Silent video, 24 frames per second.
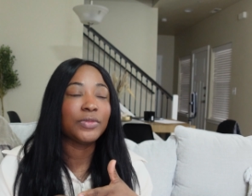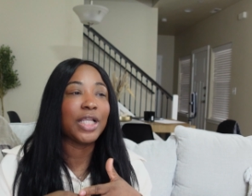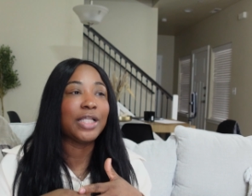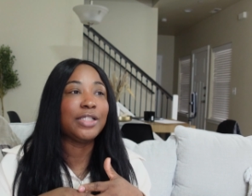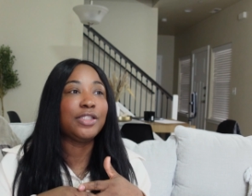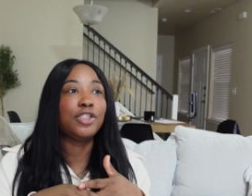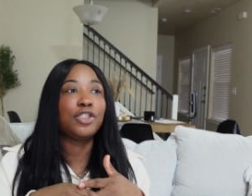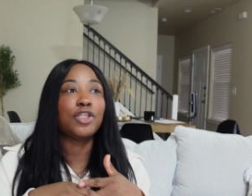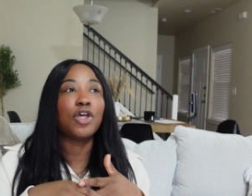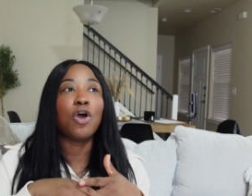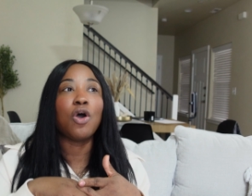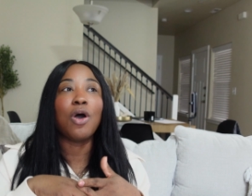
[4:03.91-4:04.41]

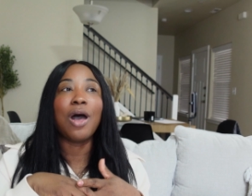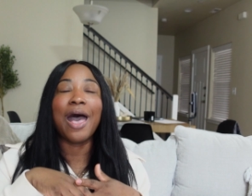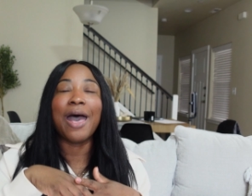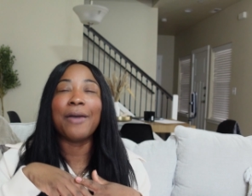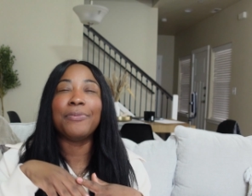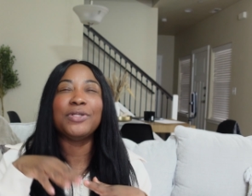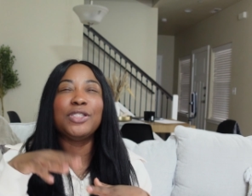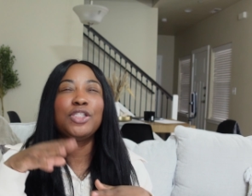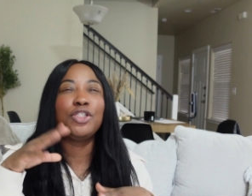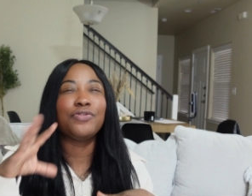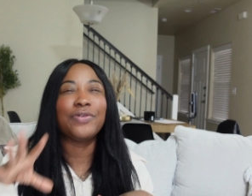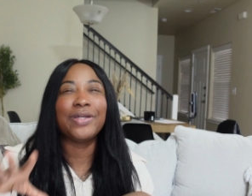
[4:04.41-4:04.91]
And so I
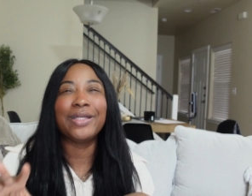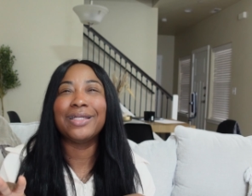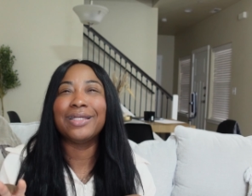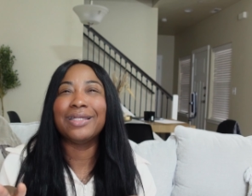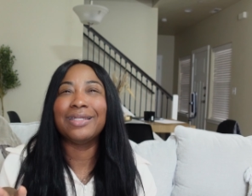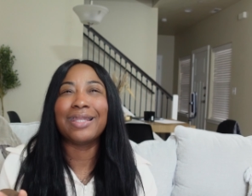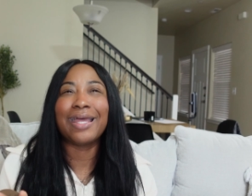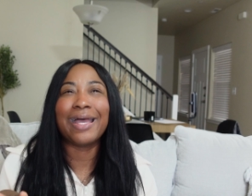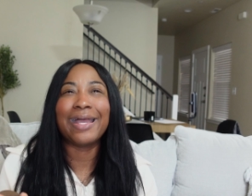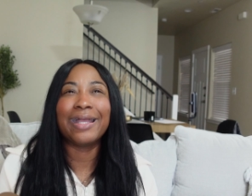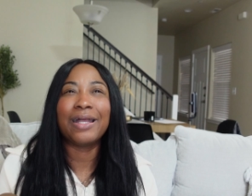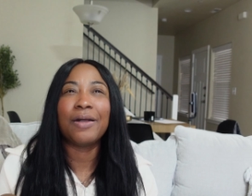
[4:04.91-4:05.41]
was
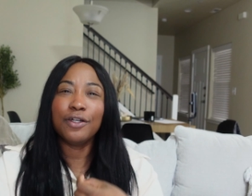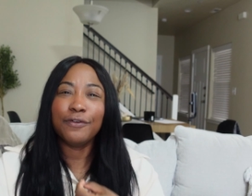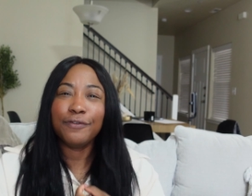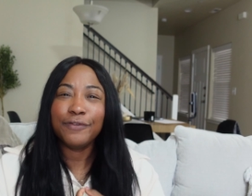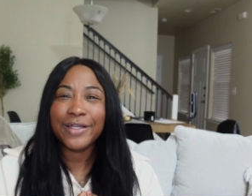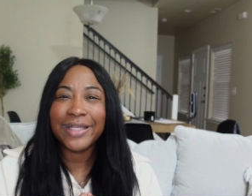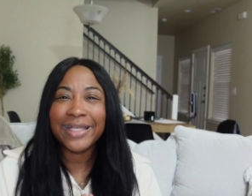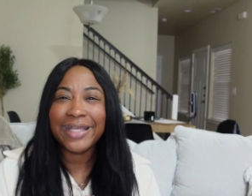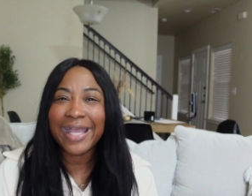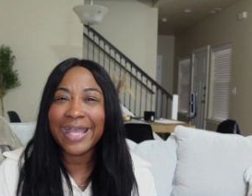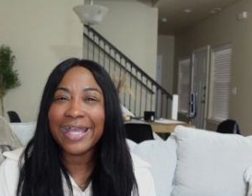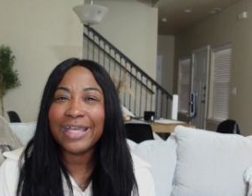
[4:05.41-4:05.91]
drinking like
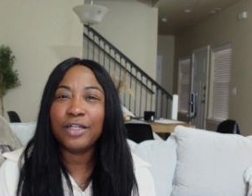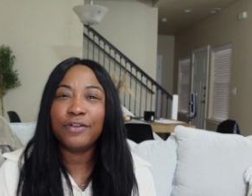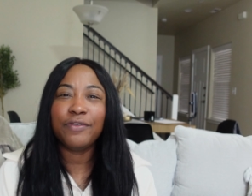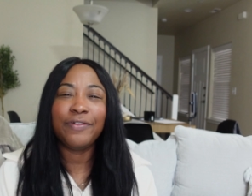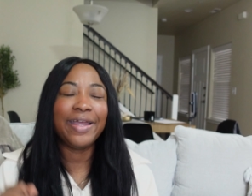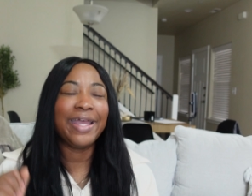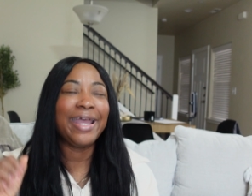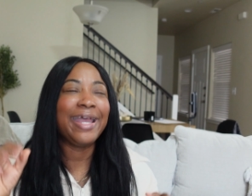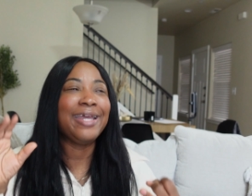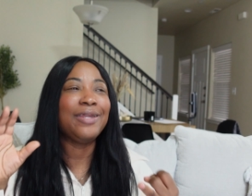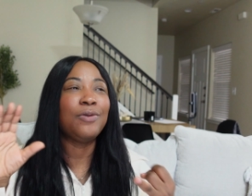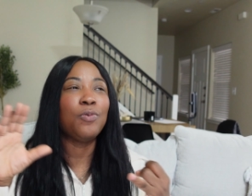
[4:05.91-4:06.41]
free
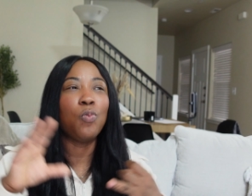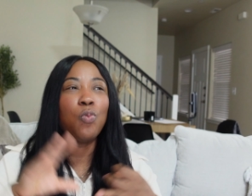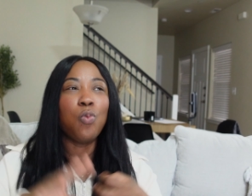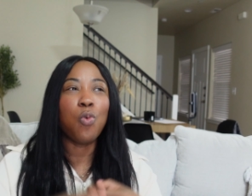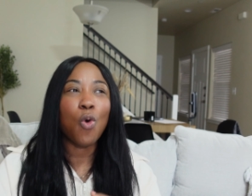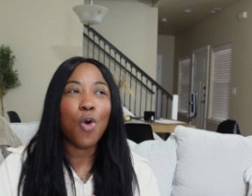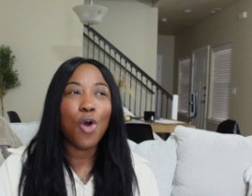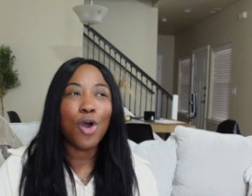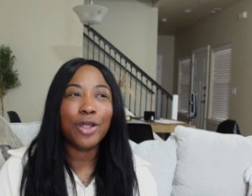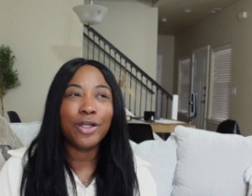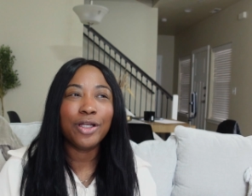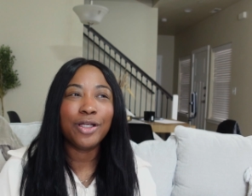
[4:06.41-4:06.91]
Gatorade,
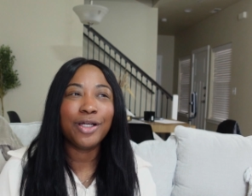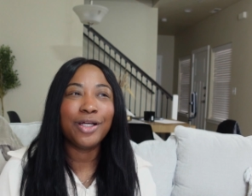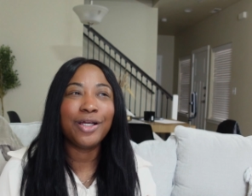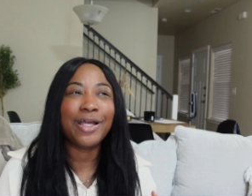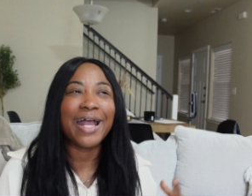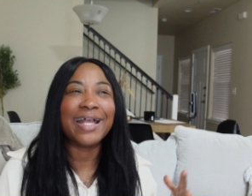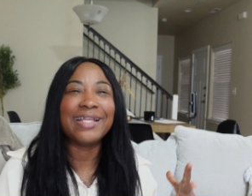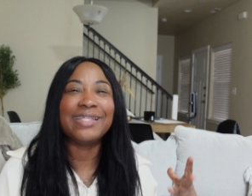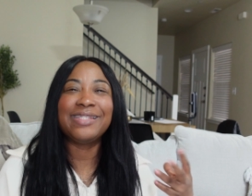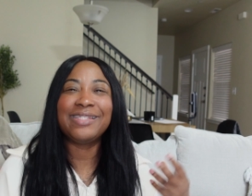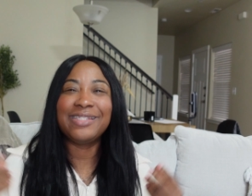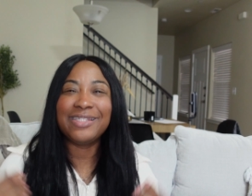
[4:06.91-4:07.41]
water.
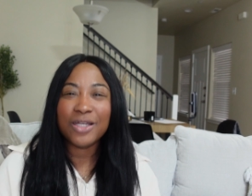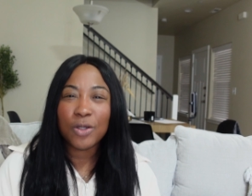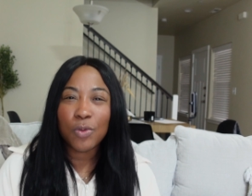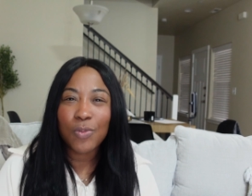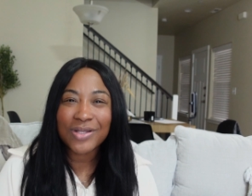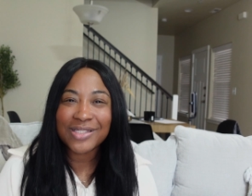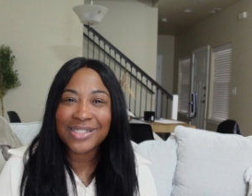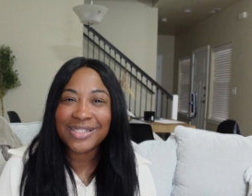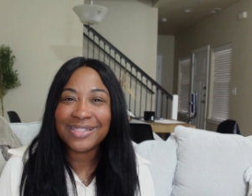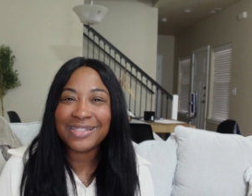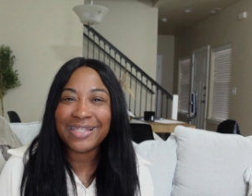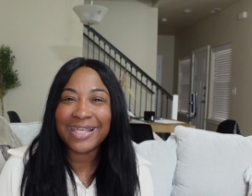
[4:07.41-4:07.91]
I still
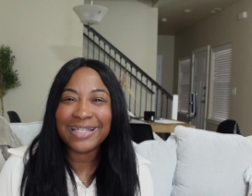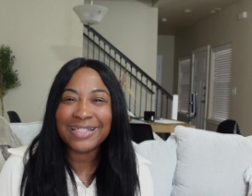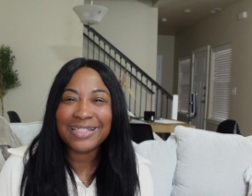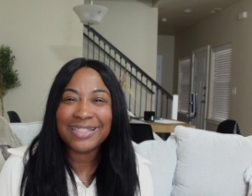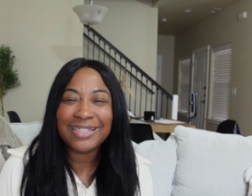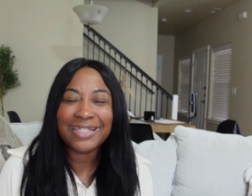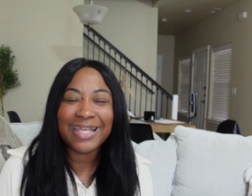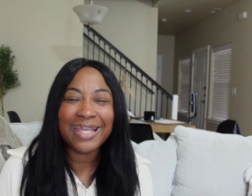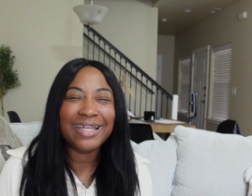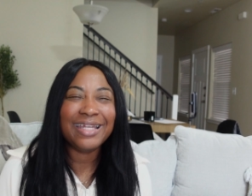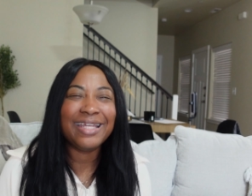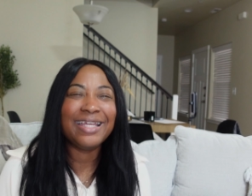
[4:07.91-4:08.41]
wasn't
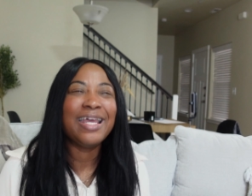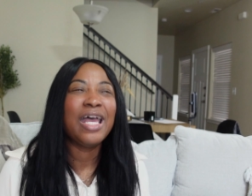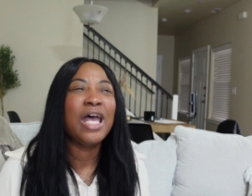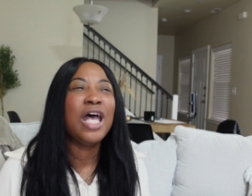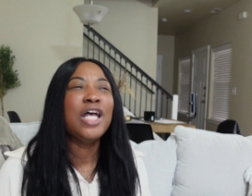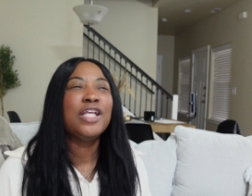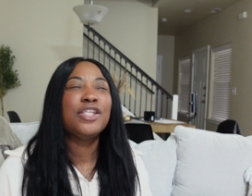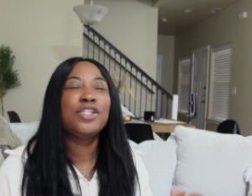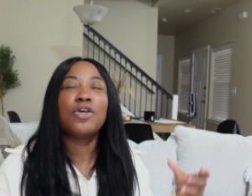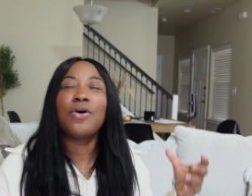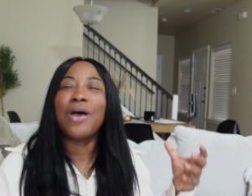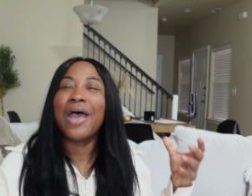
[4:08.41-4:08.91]

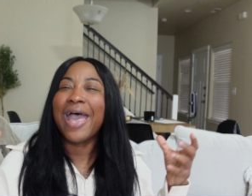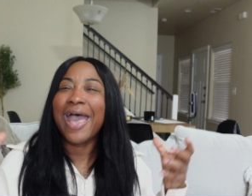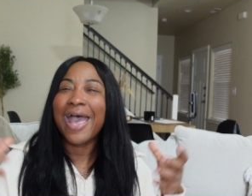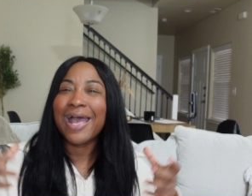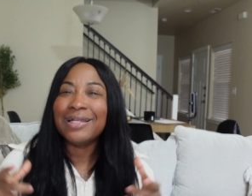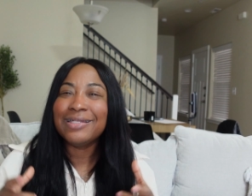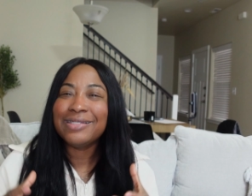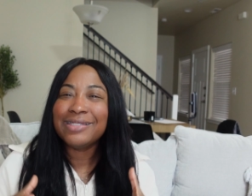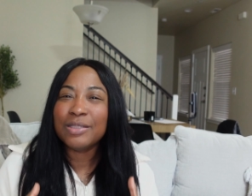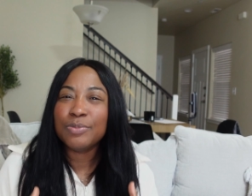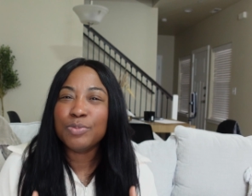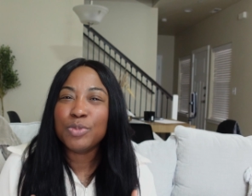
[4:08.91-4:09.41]
satiated. So I
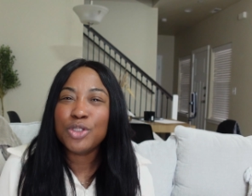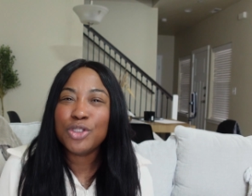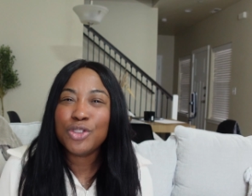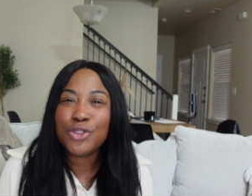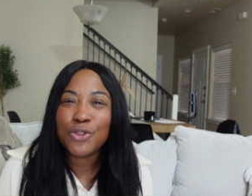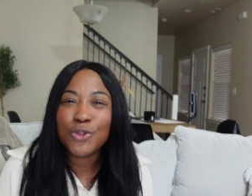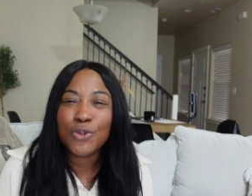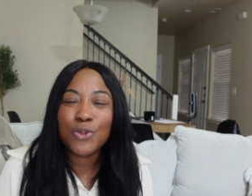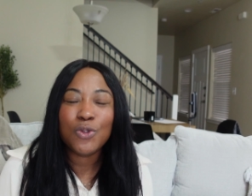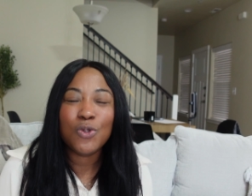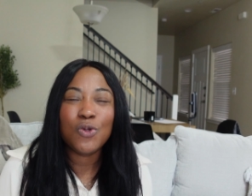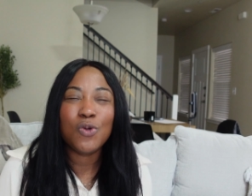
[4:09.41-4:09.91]
had some
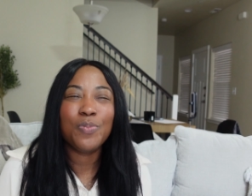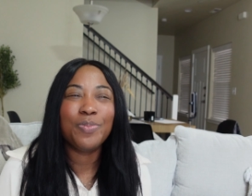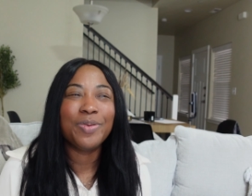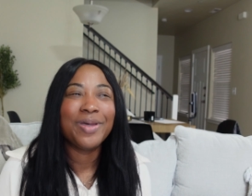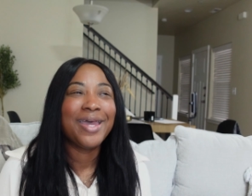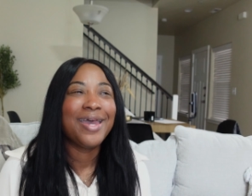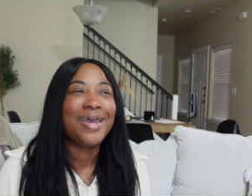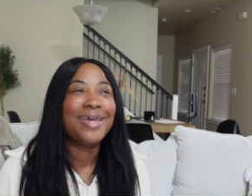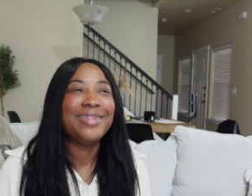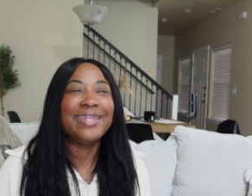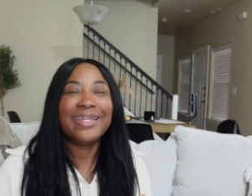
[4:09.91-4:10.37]
soup.